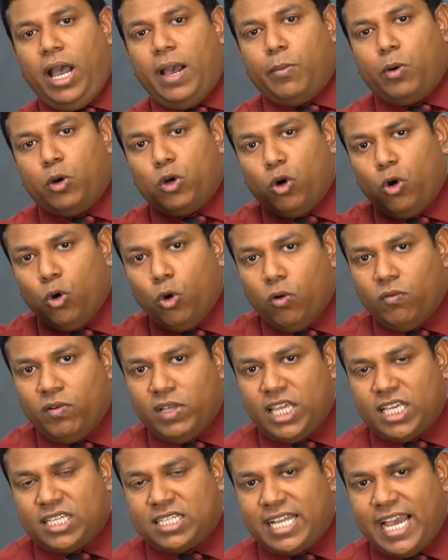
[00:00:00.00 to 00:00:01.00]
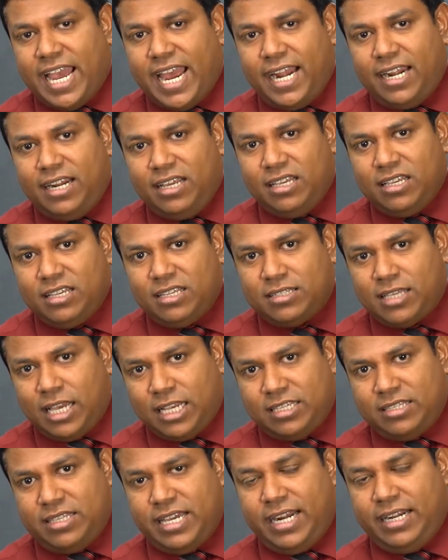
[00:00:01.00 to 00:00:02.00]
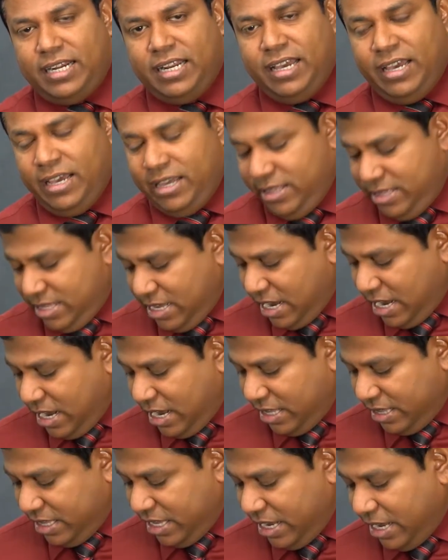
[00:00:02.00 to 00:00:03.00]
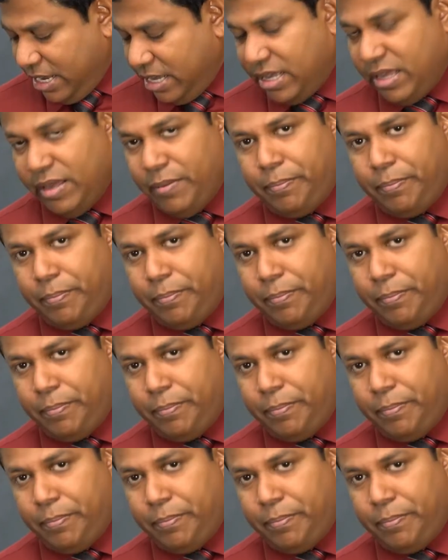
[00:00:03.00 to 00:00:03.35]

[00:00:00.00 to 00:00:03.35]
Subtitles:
I am going to lower the stand such that the